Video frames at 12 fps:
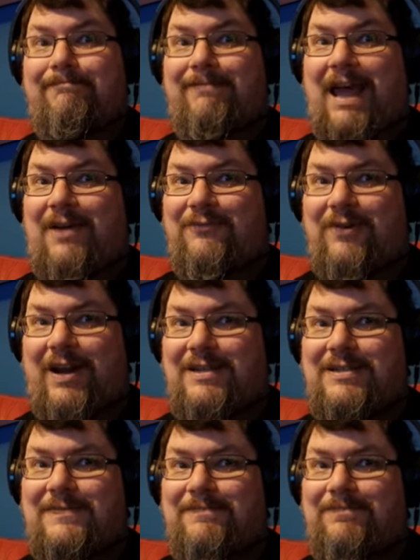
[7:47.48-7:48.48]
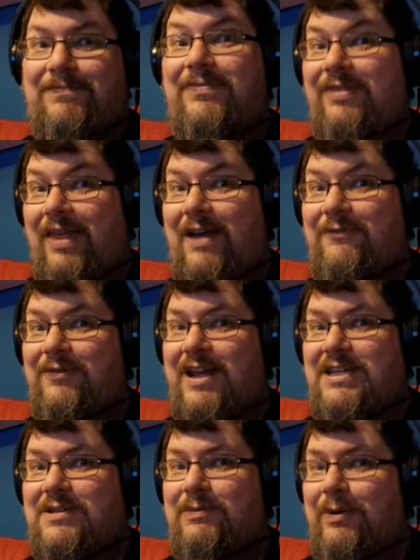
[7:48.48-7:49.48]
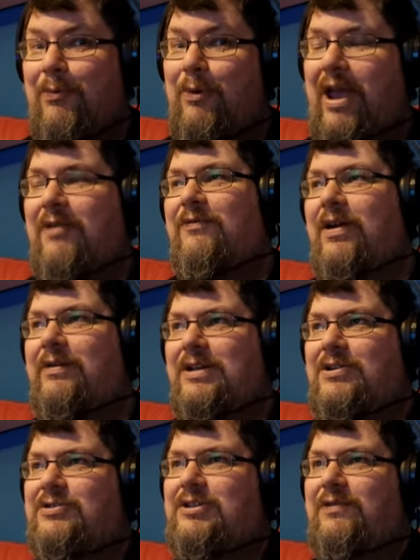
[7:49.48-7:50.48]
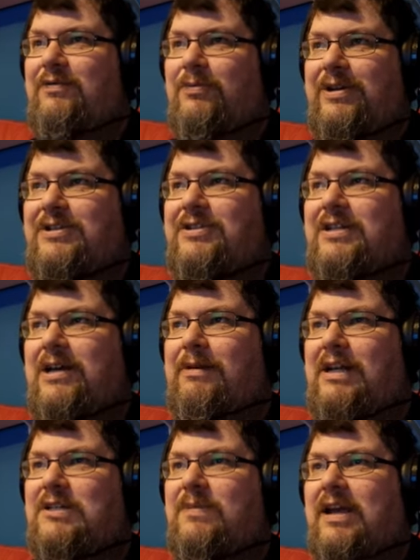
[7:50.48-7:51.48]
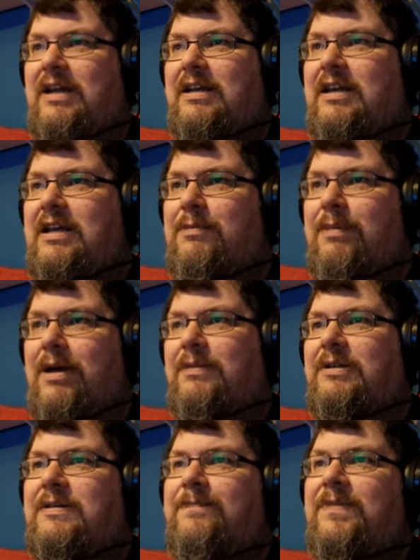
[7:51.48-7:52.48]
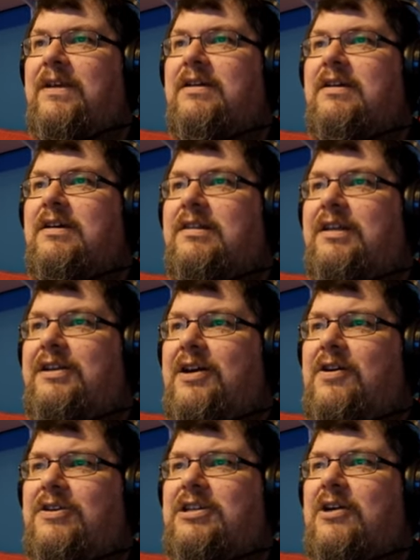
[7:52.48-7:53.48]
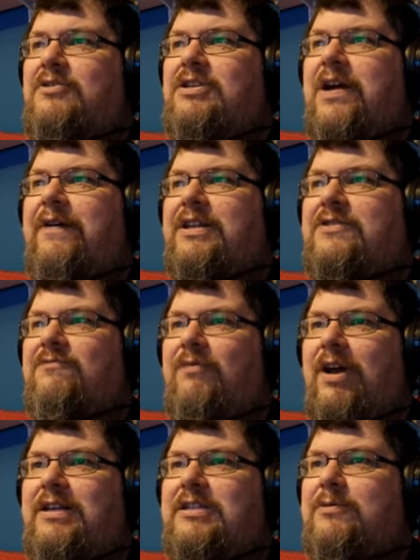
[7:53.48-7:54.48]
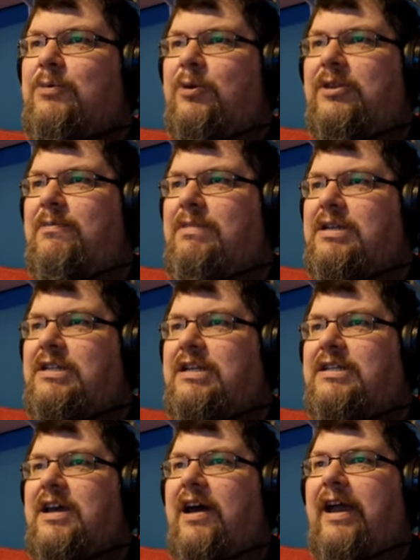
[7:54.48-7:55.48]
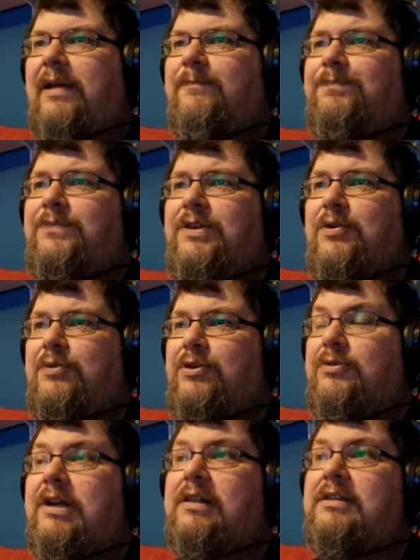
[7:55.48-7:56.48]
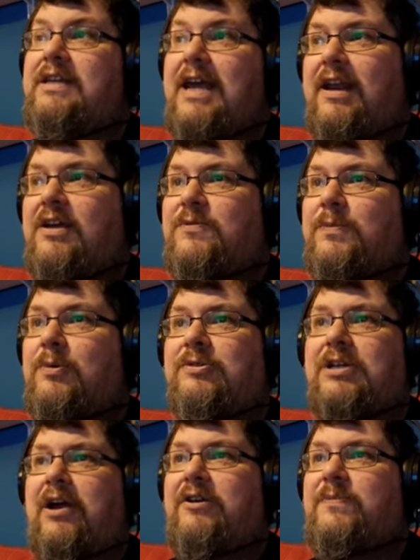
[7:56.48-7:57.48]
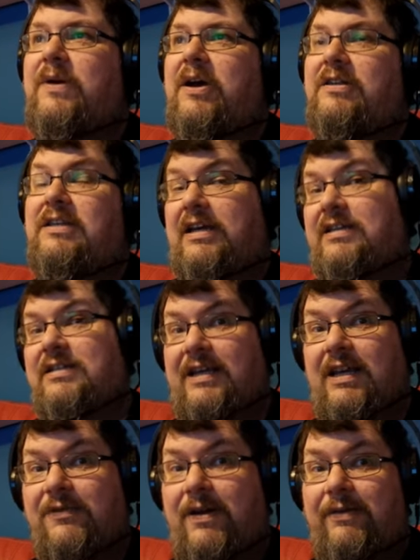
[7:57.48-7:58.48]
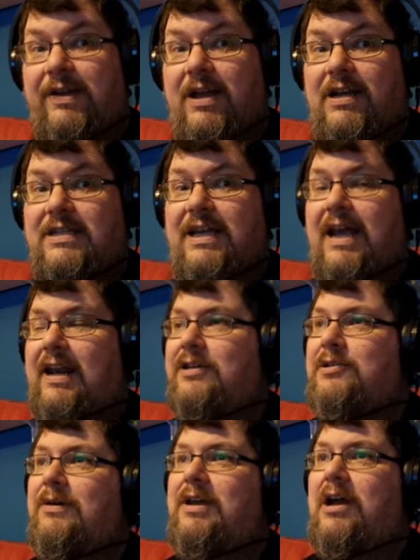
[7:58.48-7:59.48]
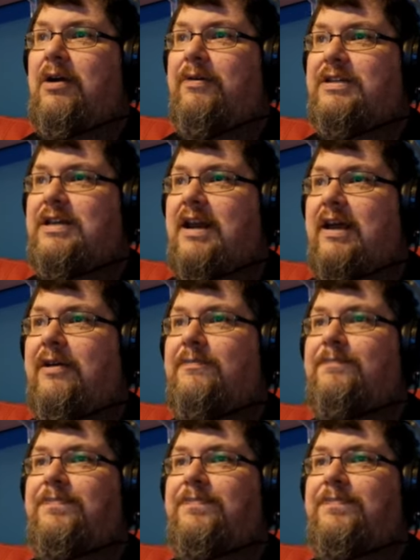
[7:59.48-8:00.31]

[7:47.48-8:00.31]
That phrase, that phrase we'll get very used to for reasons I will explain in a moment. The dark stone turrets rise toward the misty sky. Your new little yellow sports car is parked here. See, our favourite colour is yellow, so our car is yellow.